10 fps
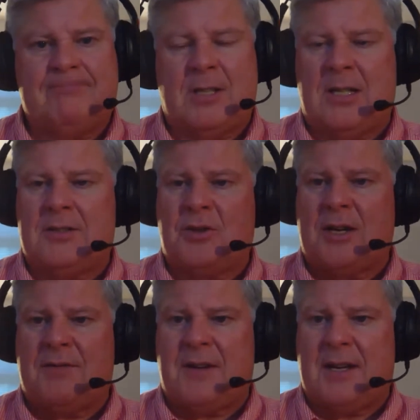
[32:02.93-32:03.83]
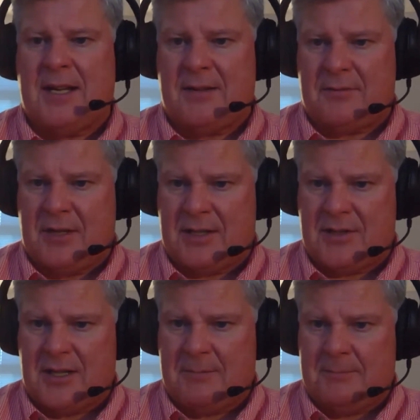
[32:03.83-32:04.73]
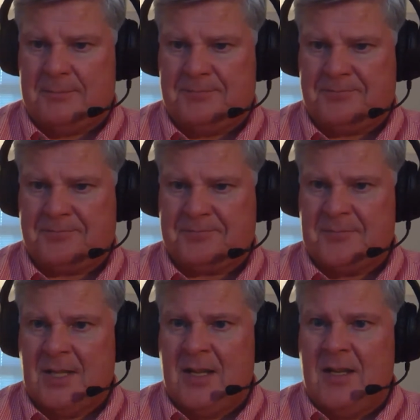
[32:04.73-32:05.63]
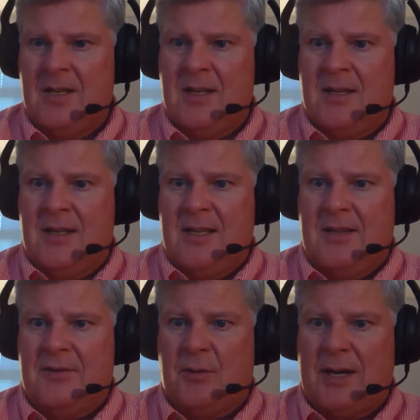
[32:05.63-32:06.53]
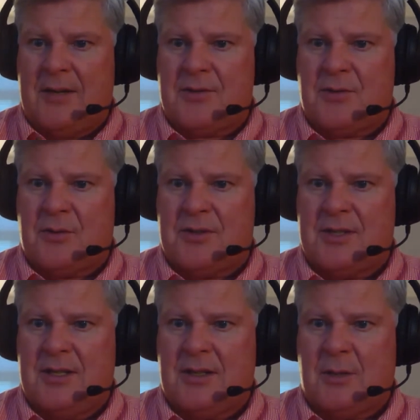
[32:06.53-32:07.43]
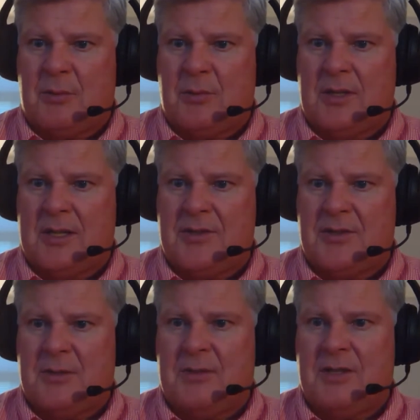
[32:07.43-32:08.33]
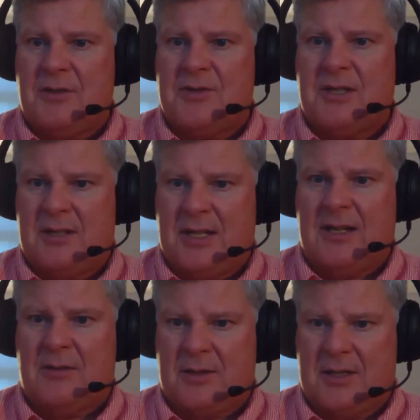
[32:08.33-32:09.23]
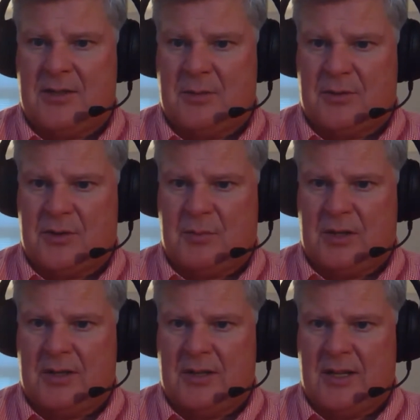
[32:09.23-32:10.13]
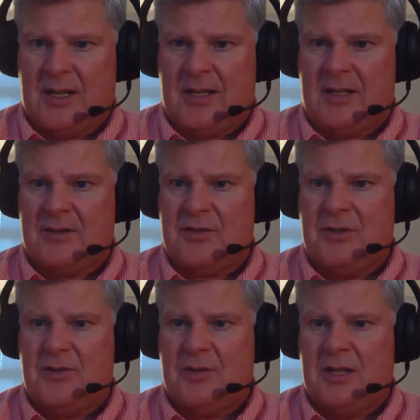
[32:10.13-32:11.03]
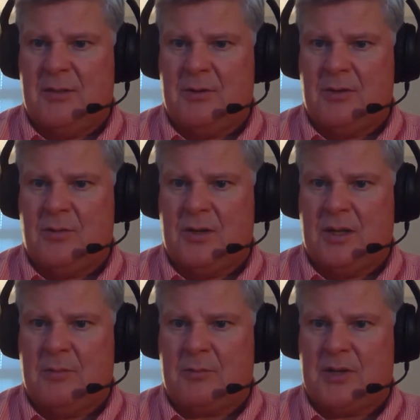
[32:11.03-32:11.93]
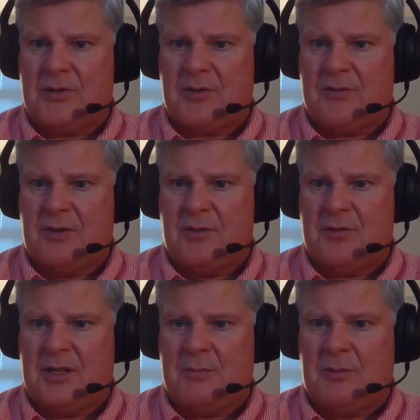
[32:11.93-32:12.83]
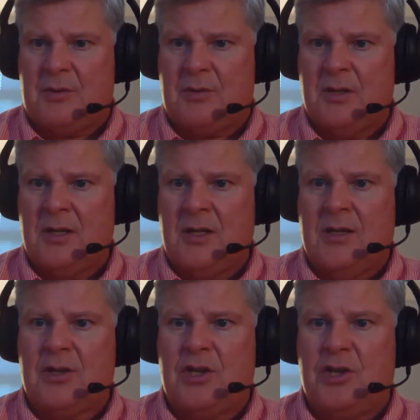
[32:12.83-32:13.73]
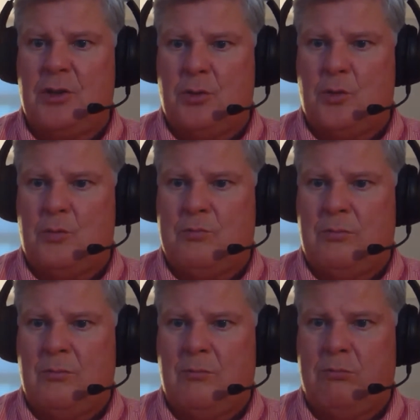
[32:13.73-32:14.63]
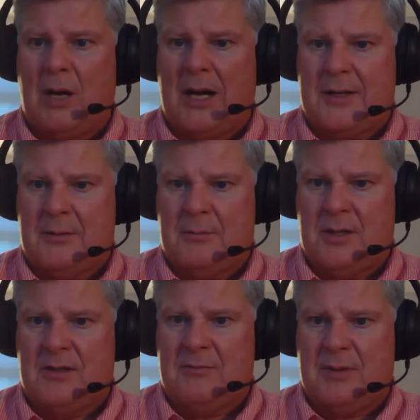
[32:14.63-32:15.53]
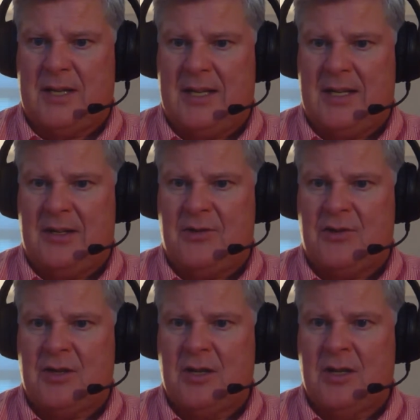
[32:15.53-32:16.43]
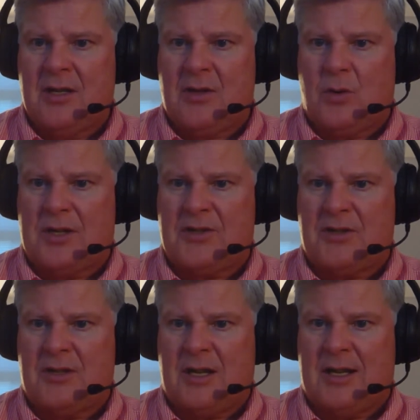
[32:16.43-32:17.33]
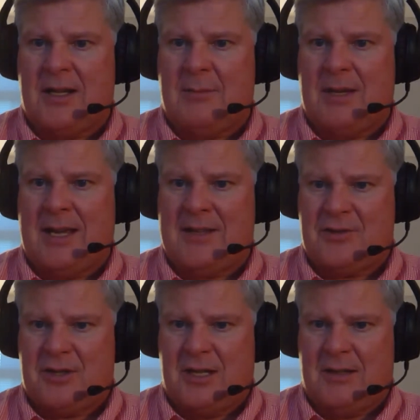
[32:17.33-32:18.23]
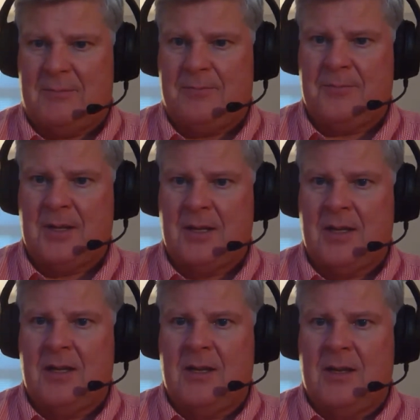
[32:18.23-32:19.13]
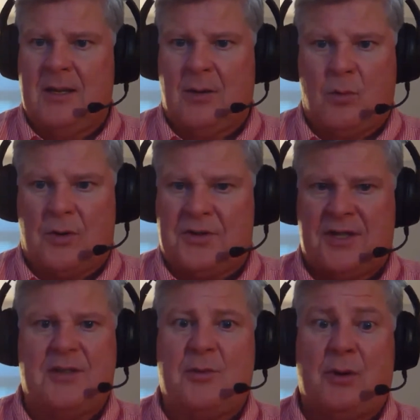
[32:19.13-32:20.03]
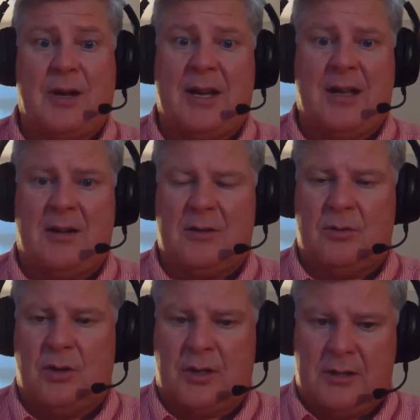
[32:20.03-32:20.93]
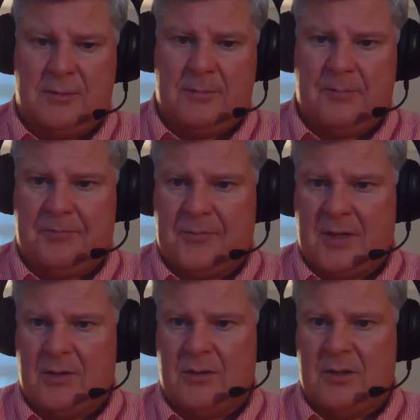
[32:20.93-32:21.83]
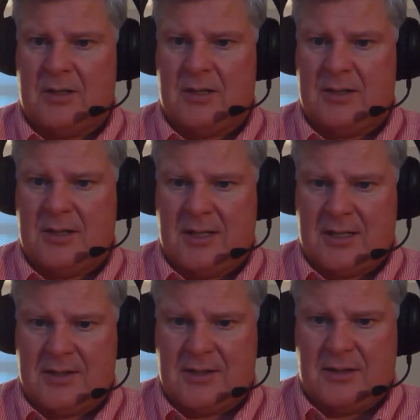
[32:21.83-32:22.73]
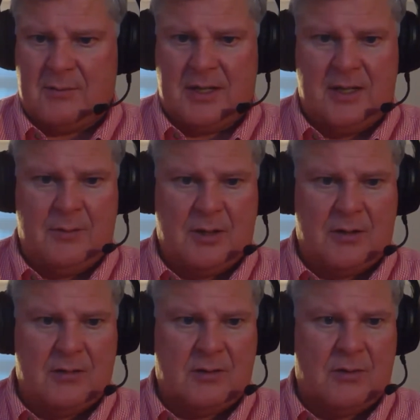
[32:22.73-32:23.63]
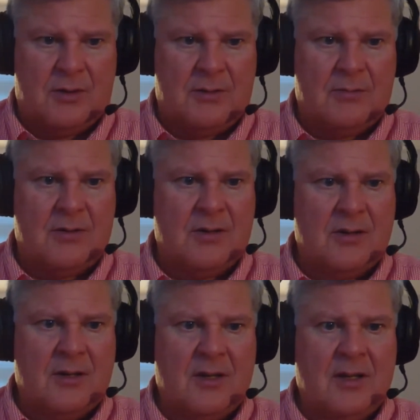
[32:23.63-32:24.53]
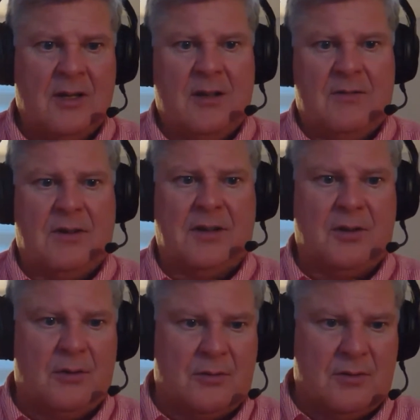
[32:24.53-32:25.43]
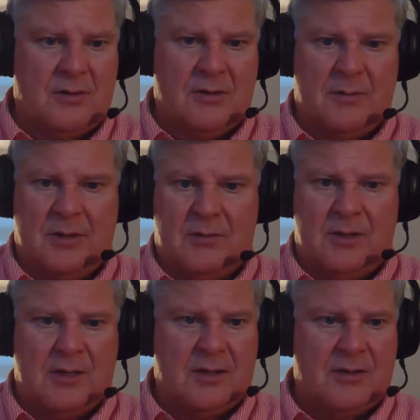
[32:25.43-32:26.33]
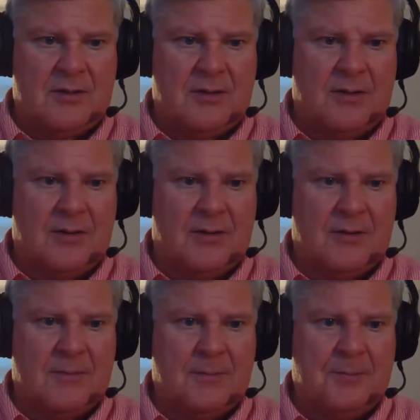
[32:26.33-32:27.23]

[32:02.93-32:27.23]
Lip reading: I'll try to find out for next time. If you add a source in the couple relationship, then you see it. Yeah, okay, someone's responding to that. I'll send you an email with a picture of the new temple queue bottom of page question I am asking. Yeah, Warren, send it to me right now. I'll go look. I think I still have my email going. If I don't, let me go get it started here.